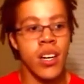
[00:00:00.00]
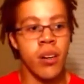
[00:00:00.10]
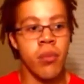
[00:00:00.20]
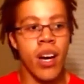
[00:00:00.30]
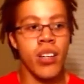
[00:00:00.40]

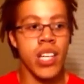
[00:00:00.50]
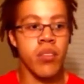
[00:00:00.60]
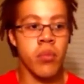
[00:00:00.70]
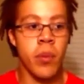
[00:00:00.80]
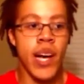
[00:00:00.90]
I'll
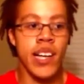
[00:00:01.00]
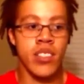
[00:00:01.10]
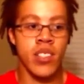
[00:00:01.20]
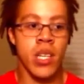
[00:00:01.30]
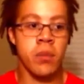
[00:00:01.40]
give them a
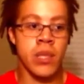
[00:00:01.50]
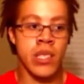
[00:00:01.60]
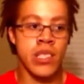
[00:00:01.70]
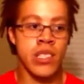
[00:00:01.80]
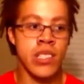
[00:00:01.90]
pass on that,
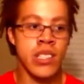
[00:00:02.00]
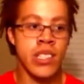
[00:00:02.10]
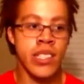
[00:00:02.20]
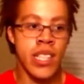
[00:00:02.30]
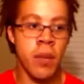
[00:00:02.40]
because
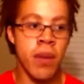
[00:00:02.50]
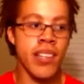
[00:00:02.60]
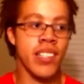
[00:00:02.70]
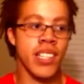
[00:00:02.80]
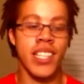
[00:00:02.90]
they
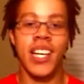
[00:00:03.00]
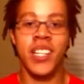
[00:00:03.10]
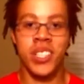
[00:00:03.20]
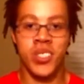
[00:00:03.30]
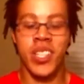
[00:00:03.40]
basically
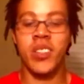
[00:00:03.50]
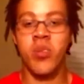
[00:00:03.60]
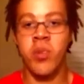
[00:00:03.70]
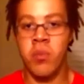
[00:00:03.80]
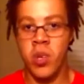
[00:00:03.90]
illustrate
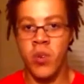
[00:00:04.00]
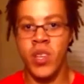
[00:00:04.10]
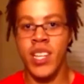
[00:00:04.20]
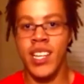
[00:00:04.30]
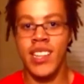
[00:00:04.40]
through the
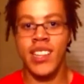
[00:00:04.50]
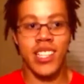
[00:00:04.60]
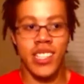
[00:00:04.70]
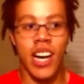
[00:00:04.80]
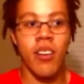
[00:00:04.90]
movie that
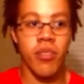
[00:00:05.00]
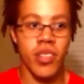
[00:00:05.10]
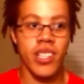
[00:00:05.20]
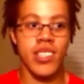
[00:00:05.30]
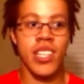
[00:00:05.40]
the
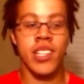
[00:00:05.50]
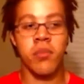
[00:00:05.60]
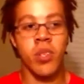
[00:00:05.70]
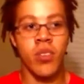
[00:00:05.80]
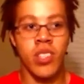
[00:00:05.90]
conflict in
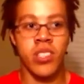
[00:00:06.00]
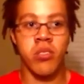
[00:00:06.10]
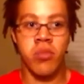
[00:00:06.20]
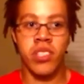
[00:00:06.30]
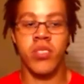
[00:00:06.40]
the movie is
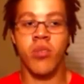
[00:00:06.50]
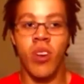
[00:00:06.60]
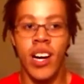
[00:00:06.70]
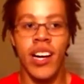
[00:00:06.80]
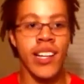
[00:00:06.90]
the
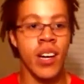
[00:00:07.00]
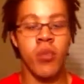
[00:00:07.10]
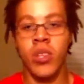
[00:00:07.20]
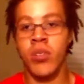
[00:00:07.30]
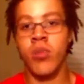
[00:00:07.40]
reason why
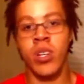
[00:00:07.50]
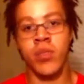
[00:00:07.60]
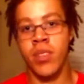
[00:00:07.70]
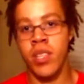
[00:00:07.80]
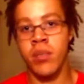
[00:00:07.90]
that wouldn't have
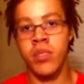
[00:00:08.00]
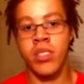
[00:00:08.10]
worked for them.